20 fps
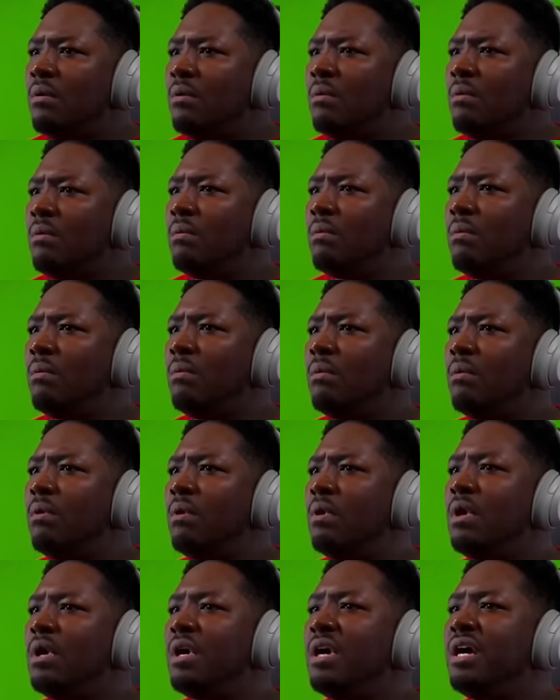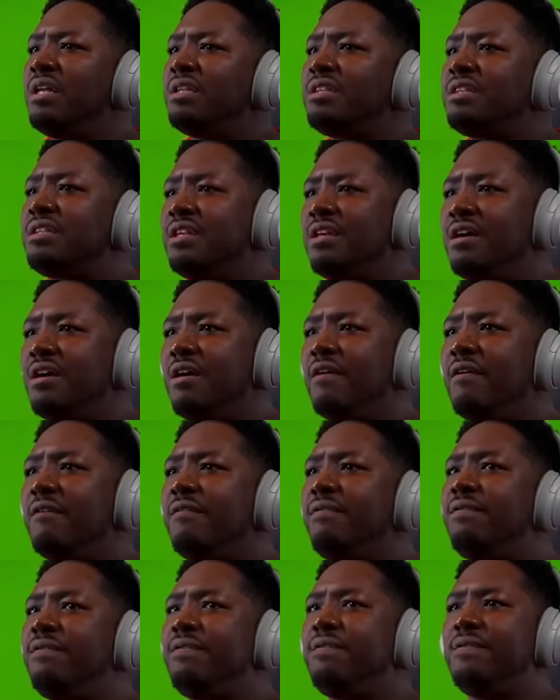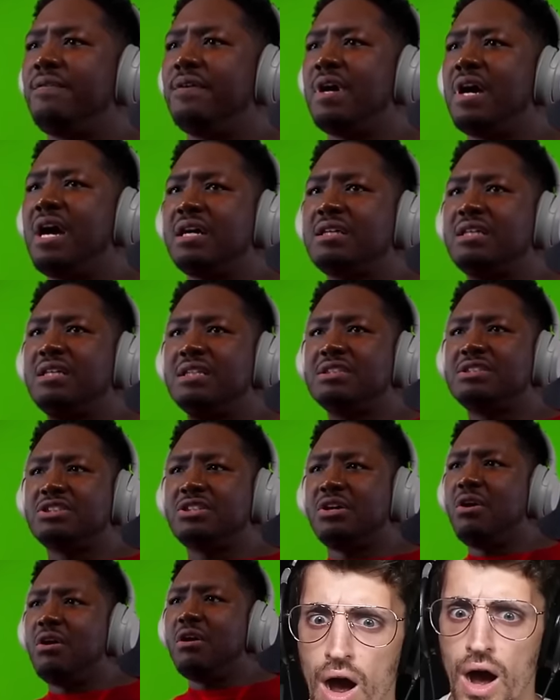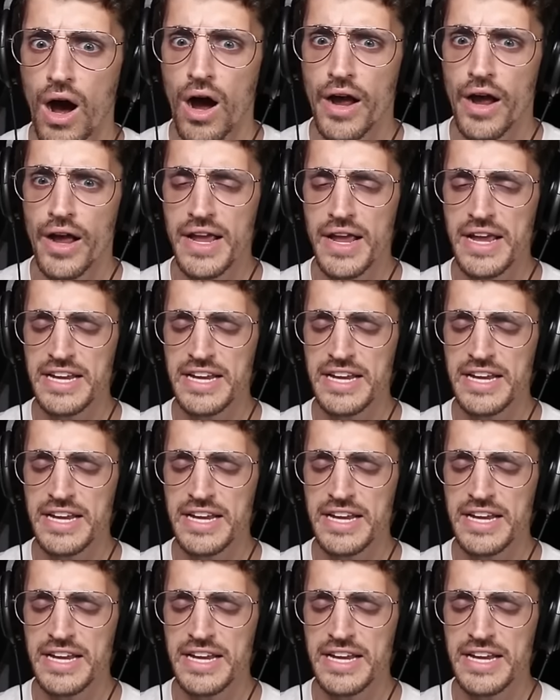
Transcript: What the fuck is going on?